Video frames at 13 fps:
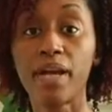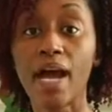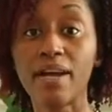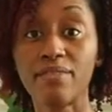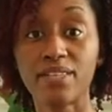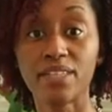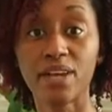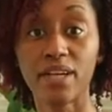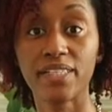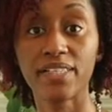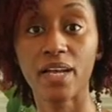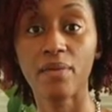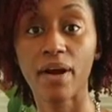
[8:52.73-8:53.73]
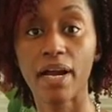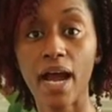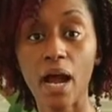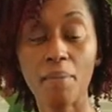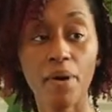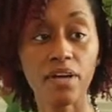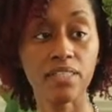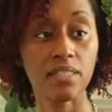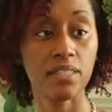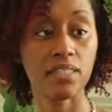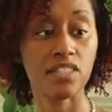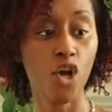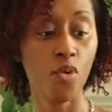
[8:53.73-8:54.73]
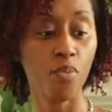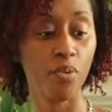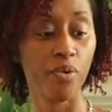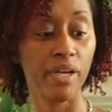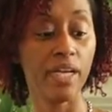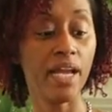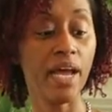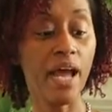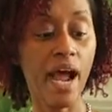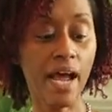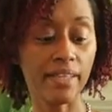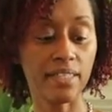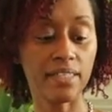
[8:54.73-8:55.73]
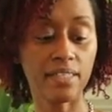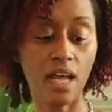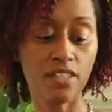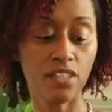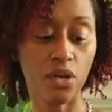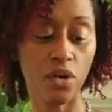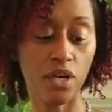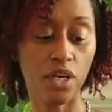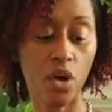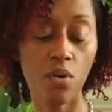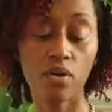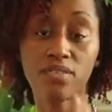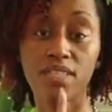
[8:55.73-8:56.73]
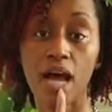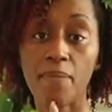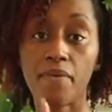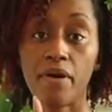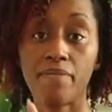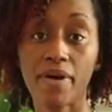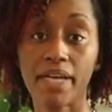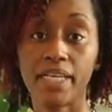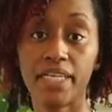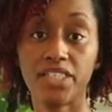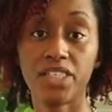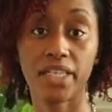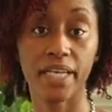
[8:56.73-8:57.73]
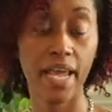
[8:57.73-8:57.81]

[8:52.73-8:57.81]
I was gonna say it right. I purchased this topiary, and this is also gonna go on top of my kitchen